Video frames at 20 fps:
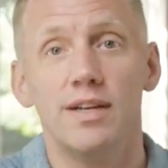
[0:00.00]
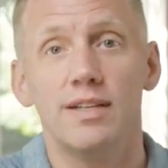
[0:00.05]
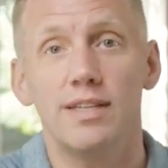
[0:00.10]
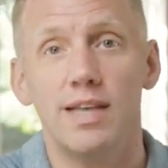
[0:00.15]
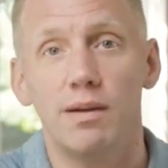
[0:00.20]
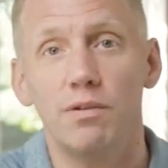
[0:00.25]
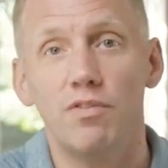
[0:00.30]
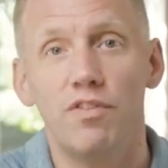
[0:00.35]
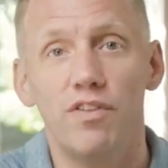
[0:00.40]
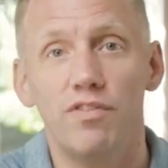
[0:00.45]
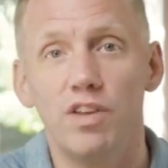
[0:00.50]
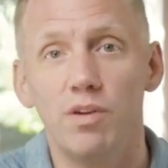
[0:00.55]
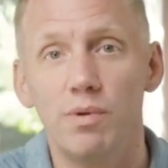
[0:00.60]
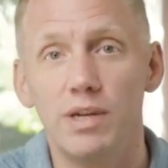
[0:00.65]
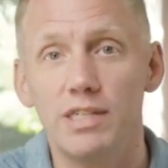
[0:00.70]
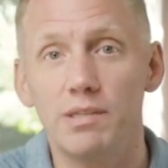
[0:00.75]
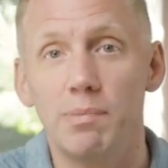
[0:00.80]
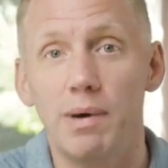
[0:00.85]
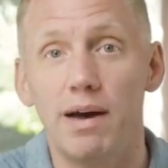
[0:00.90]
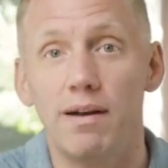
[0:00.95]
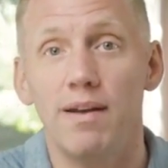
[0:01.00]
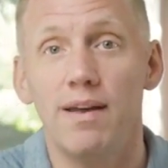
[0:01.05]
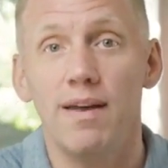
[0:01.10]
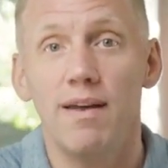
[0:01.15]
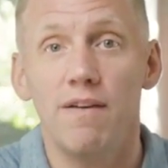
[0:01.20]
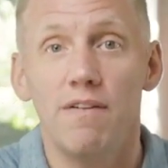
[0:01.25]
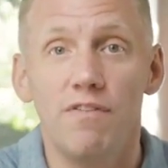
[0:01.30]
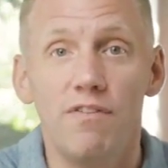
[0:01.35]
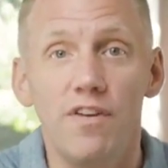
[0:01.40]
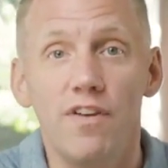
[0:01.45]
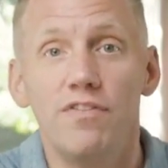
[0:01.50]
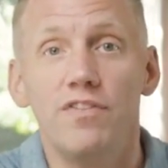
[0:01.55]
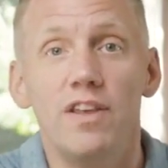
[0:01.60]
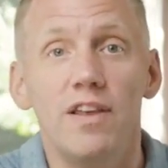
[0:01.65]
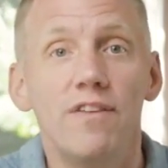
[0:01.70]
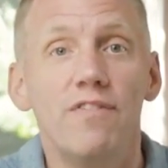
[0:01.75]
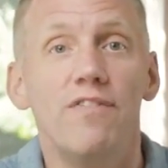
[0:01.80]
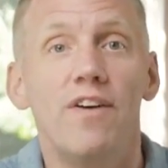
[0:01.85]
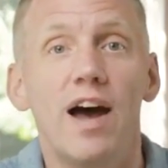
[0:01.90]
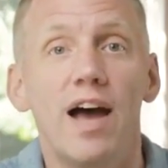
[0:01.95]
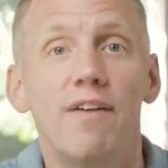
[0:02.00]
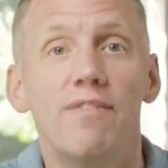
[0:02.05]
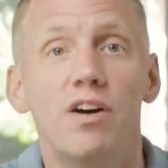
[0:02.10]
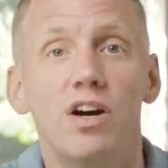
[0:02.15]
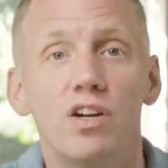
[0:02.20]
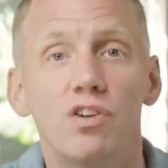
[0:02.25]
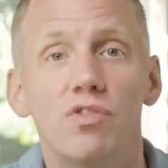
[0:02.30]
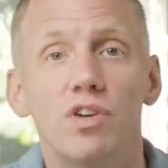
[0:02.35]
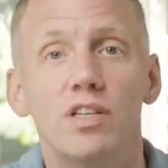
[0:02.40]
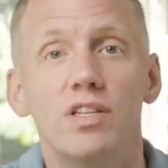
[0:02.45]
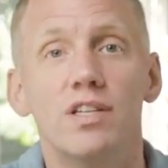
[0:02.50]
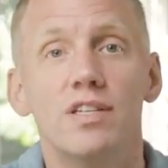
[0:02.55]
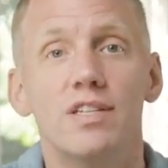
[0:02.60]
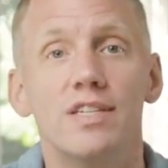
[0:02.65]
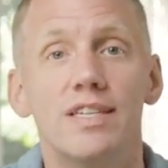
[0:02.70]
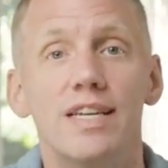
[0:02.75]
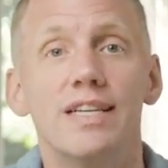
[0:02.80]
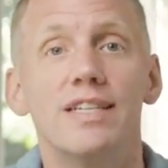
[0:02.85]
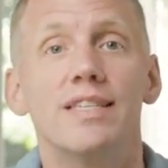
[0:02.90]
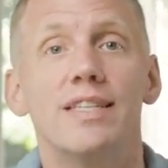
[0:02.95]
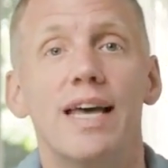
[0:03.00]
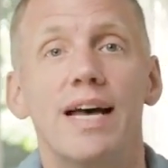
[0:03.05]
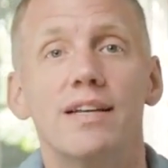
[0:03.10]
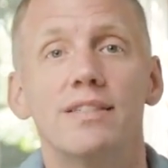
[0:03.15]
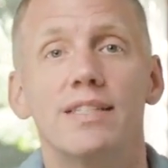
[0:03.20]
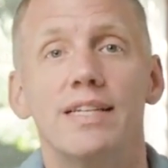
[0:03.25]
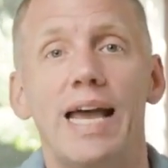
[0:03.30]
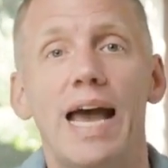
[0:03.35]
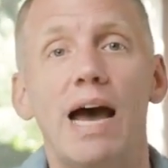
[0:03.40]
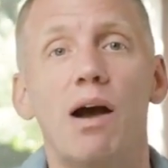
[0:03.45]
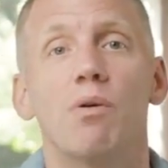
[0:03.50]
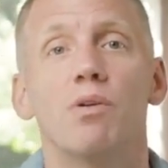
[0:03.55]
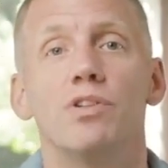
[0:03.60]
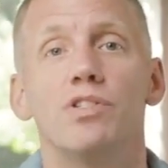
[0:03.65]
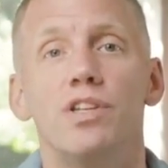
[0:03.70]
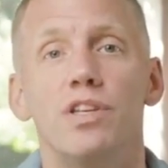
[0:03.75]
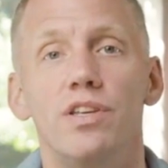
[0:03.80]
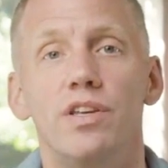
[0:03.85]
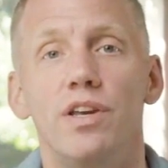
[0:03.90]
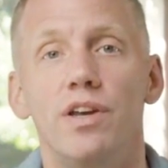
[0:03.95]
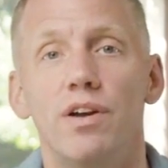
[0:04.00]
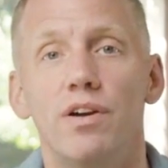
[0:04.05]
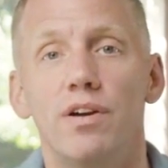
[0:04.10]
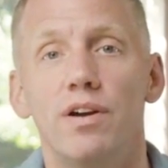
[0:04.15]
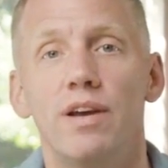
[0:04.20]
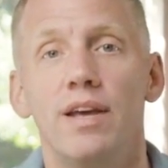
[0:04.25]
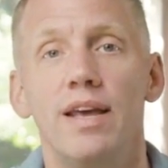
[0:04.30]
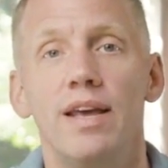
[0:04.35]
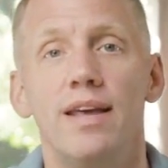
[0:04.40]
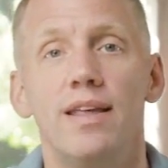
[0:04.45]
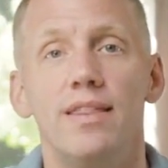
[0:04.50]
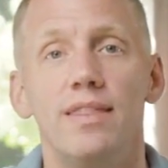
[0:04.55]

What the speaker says: times 50 weeks, about 5,500 to 6,000 hours a year